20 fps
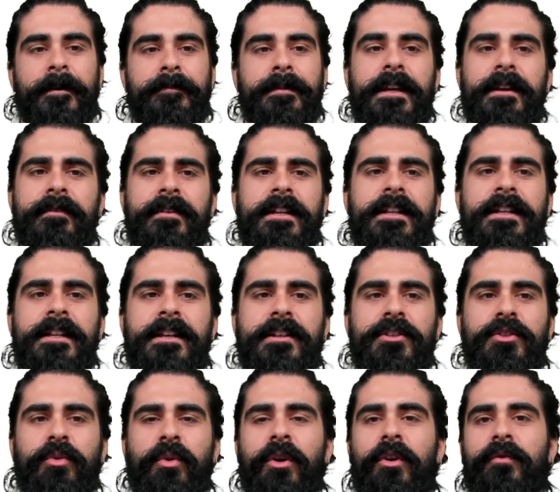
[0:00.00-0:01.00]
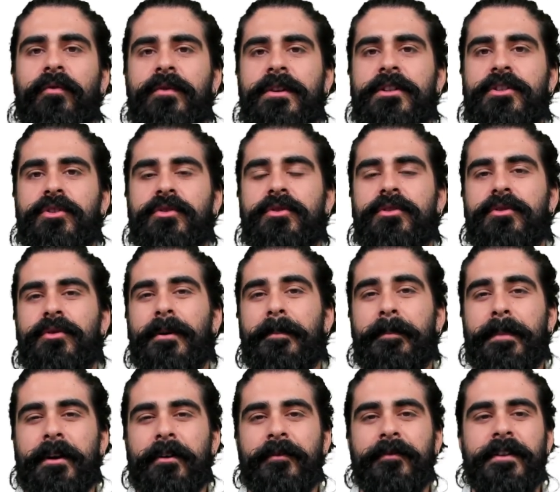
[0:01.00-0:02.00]
Even in year 12, we do a
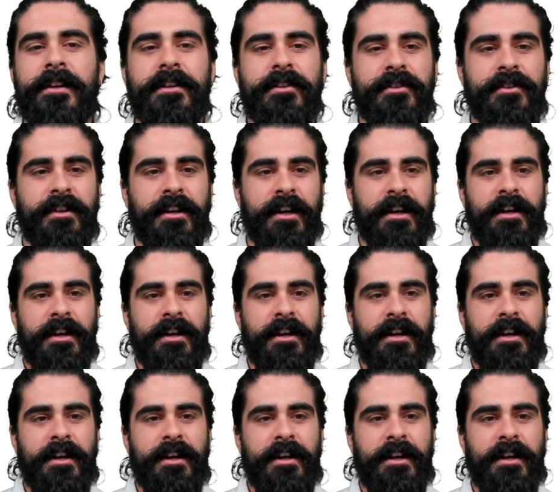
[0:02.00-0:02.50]
bit of this